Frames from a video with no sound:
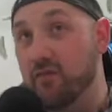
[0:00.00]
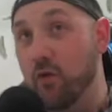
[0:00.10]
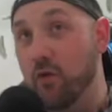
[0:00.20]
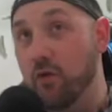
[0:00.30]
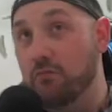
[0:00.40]

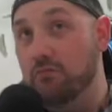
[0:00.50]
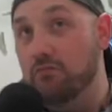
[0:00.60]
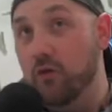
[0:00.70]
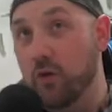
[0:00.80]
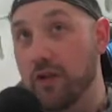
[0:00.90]
four
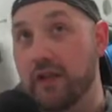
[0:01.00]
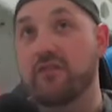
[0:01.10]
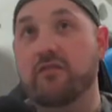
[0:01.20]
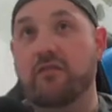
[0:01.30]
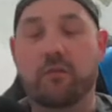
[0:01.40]
or
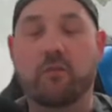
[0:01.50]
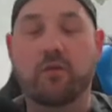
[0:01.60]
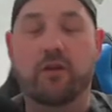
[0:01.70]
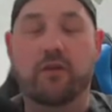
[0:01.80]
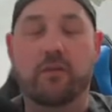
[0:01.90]
less, you can
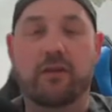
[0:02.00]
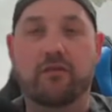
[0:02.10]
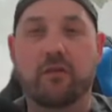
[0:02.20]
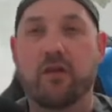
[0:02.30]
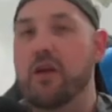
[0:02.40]
put it on the
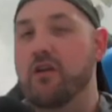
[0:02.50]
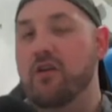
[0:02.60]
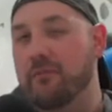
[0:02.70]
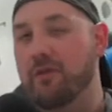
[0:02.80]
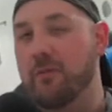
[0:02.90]
battlefield.
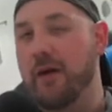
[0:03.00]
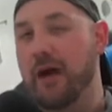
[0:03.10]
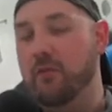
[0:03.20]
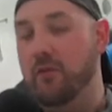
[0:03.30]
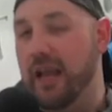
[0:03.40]
Um, so
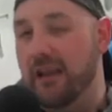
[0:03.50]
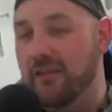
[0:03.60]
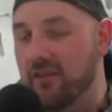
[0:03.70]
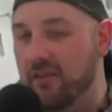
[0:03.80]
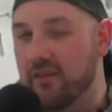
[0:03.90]
Master with
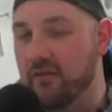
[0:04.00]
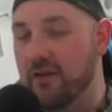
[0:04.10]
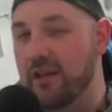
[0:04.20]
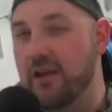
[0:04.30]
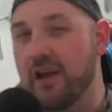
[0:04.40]
Nexus is a
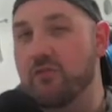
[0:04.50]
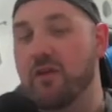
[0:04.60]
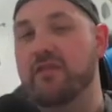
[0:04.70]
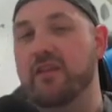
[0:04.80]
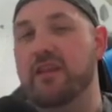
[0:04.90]
really nice
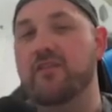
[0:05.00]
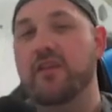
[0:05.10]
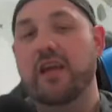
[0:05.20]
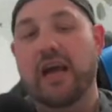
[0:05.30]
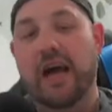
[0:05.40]
one for this.
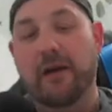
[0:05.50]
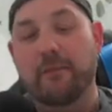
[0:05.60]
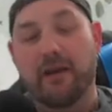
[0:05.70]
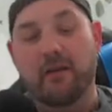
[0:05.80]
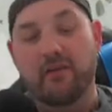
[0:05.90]
Um,
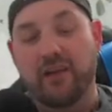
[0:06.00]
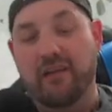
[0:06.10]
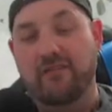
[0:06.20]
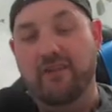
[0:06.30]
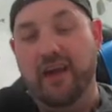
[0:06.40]
I also
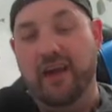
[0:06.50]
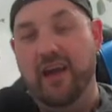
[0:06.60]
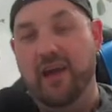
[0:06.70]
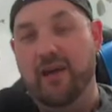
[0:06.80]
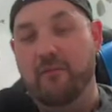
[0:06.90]
have,
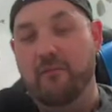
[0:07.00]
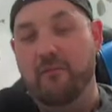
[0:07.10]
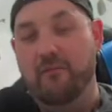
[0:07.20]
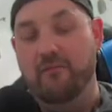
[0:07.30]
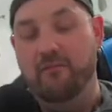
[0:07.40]

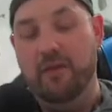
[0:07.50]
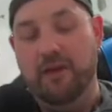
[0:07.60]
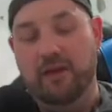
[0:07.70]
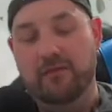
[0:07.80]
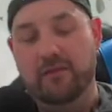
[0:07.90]
um,
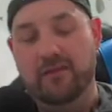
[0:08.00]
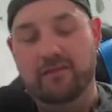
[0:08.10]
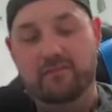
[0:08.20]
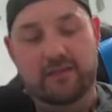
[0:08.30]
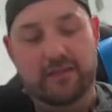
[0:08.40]
uh, what is
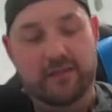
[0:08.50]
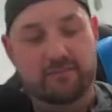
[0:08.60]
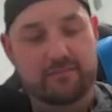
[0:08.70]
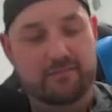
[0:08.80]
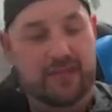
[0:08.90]
it? Uh,
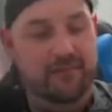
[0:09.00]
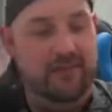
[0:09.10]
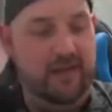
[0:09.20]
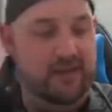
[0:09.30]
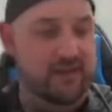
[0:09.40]

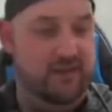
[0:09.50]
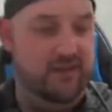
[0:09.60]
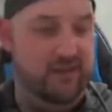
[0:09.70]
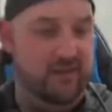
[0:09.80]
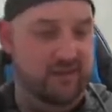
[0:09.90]

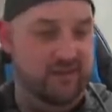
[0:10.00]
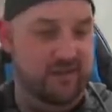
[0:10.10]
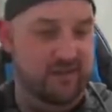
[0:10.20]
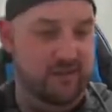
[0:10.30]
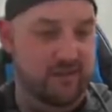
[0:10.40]
manufacturer, what is
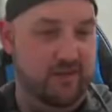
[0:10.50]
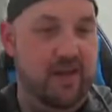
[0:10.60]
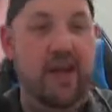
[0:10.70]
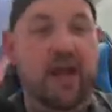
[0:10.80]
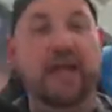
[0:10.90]
it called?
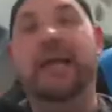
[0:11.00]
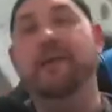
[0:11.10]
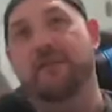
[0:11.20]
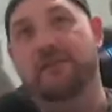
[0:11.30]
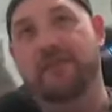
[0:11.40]

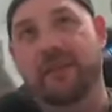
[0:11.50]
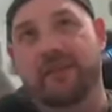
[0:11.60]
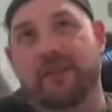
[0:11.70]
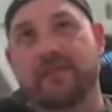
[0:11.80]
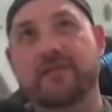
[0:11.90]
Academy Manufacturer.